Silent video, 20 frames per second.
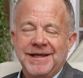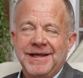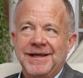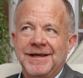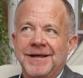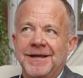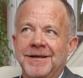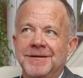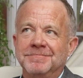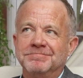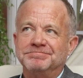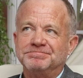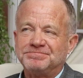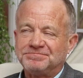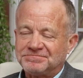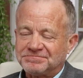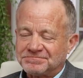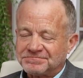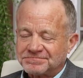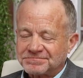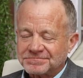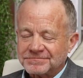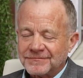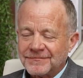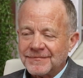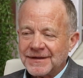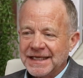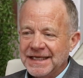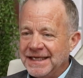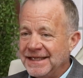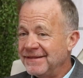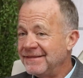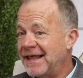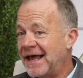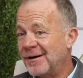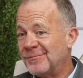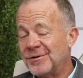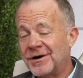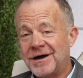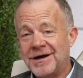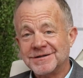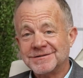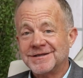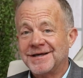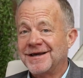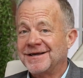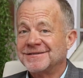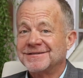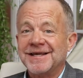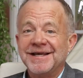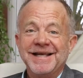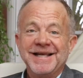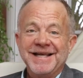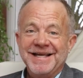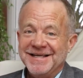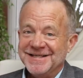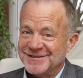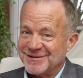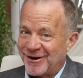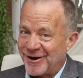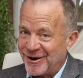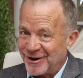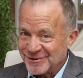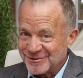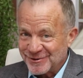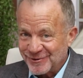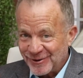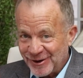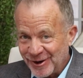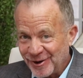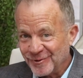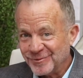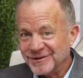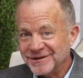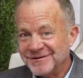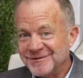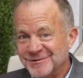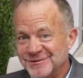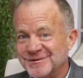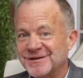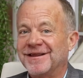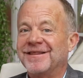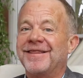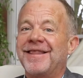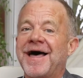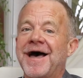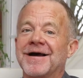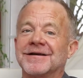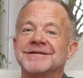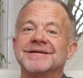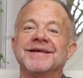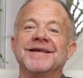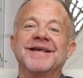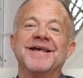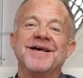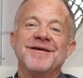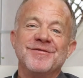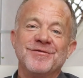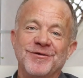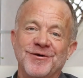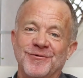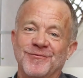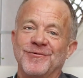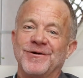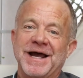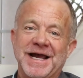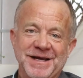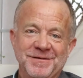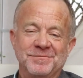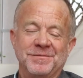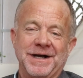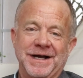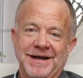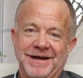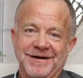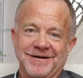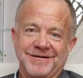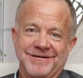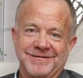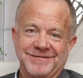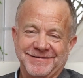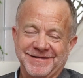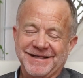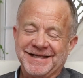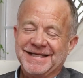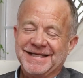And in that process is also helping you select the right buyer.